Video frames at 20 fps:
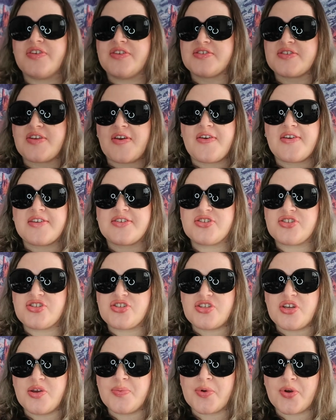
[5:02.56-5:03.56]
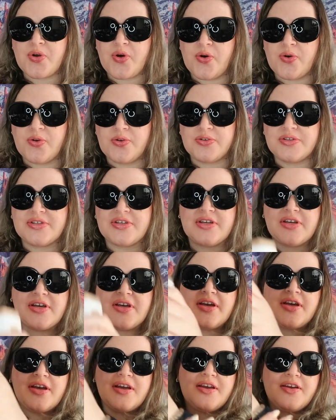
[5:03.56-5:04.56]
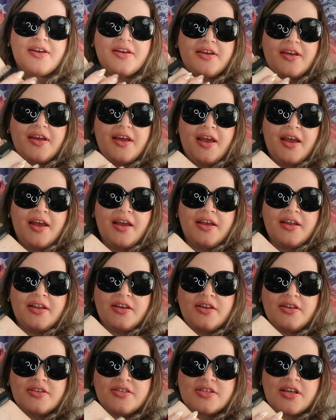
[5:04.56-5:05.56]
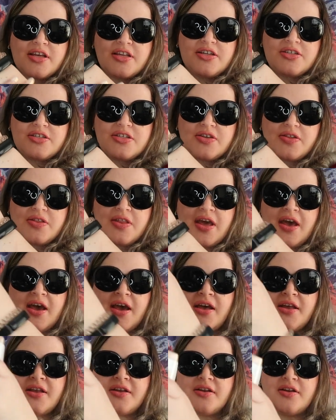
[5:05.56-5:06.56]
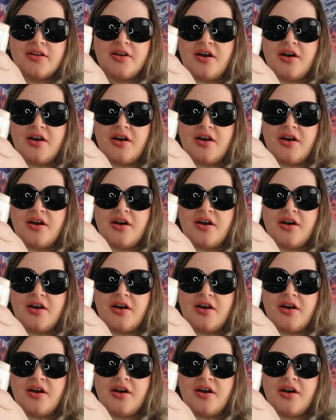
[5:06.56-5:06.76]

feels super cold, and you're just gonna do that